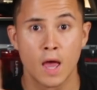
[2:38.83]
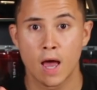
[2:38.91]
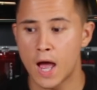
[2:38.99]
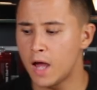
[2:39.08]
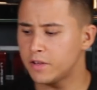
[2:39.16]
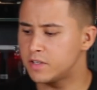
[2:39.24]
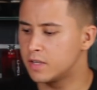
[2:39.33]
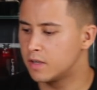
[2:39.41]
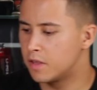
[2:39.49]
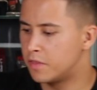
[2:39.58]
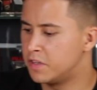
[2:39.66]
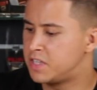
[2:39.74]
At
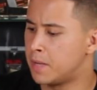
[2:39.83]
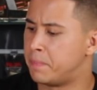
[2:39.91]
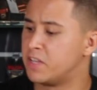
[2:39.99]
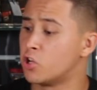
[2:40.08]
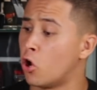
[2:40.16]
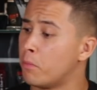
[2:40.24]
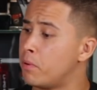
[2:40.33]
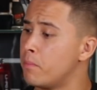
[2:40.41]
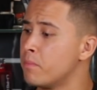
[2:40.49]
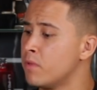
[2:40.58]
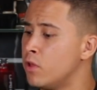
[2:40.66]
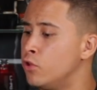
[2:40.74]
the tippy top,
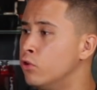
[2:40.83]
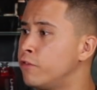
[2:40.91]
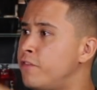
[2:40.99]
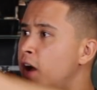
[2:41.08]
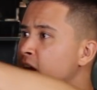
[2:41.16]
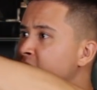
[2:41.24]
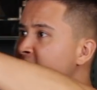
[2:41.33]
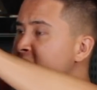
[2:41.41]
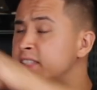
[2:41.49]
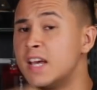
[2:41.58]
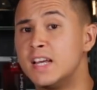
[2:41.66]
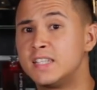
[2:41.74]
you'll find
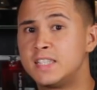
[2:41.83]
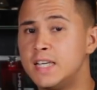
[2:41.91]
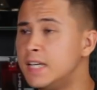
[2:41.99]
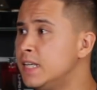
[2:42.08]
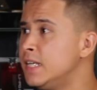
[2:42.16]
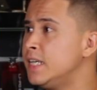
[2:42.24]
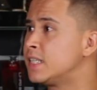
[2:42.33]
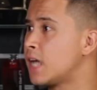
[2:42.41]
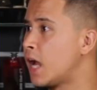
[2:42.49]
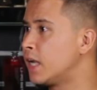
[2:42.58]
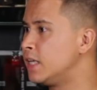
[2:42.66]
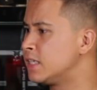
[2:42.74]
these teeny
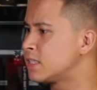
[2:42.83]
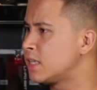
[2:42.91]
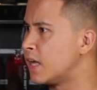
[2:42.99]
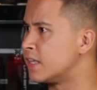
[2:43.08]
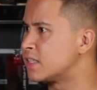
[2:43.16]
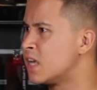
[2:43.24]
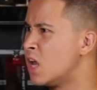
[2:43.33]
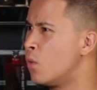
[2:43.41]
tiny sights,